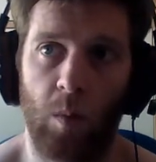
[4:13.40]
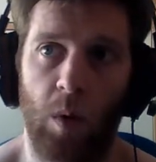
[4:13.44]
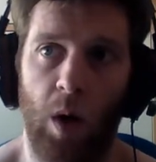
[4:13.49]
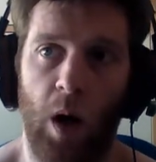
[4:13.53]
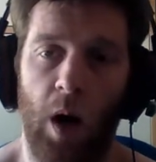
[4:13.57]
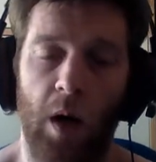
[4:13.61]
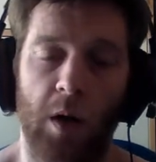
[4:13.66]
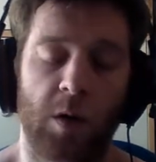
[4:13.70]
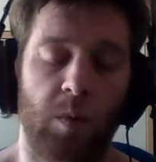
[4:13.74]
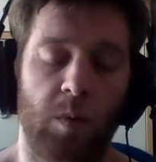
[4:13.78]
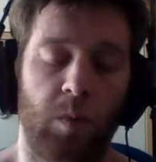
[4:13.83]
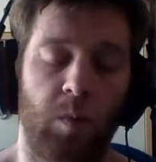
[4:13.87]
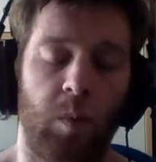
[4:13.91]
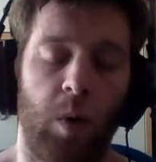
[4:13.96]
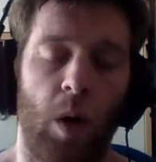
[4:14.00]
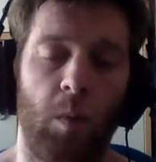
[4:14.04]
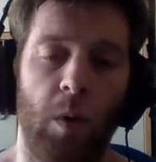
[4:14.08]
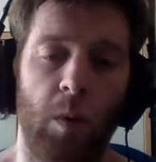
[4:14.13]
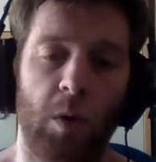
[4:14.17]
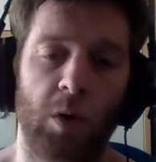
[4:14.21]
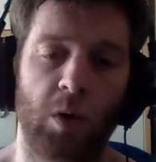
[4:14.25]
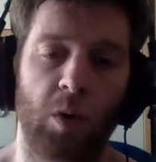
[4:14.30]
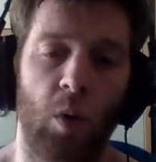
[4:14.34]
as when
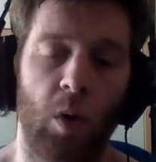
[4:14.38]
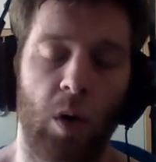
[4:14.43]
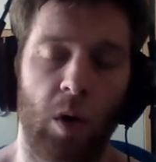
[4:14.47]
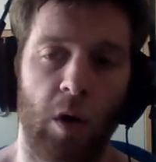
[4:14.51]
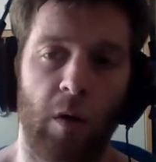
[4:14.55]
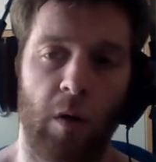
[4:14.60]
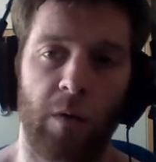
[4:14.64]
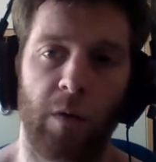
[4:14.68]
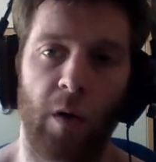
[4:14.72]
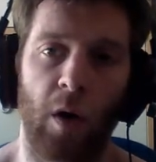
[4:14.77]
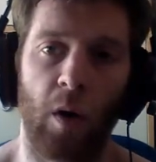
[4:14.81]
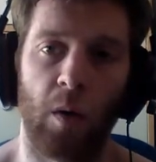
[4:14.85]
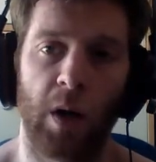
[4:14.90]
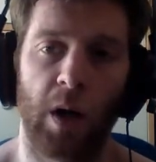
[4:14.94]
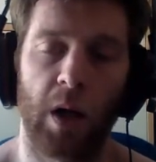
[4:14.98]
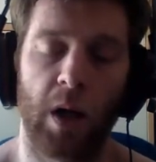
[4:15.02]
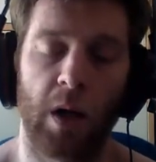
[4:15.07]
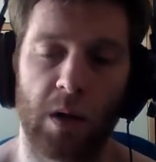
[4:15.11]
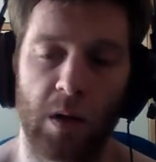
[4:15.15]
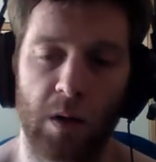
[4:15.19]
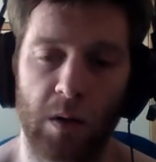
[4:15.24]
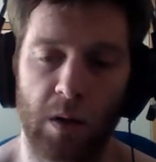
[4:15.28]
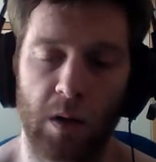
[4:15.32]
we were talking on the phone,
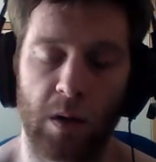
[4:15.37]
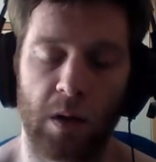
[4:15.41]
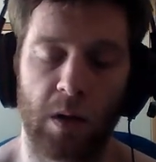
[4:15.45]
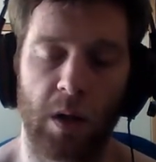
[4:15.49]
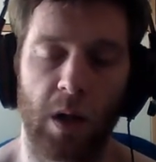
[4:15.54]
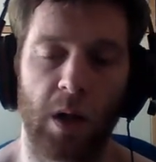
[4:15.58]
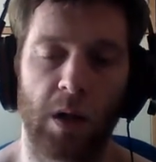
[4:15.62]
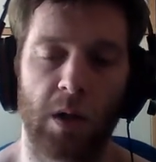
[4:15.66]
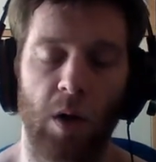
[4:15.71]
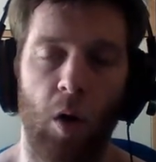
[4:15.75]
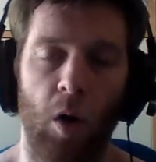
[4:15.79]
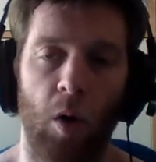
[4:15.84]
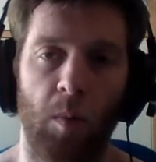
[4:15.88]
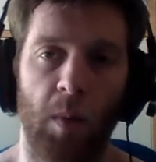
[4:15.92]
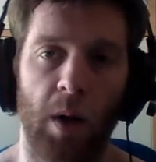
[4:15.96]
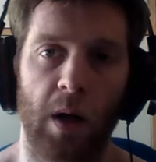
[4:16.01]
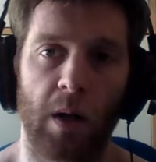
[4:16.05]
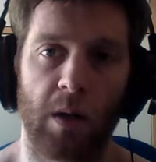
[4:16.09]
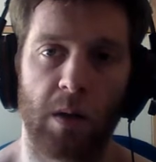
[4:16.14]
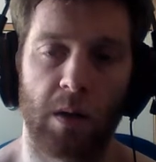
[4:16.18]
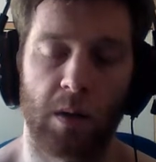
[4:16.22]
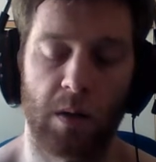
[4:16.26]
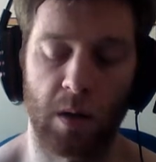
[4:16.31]
he told
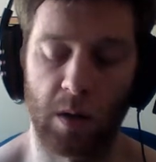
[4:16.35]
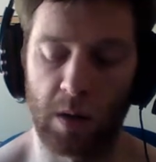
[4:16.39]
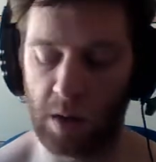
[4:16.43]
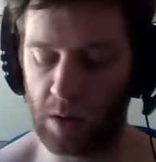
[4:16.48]
me to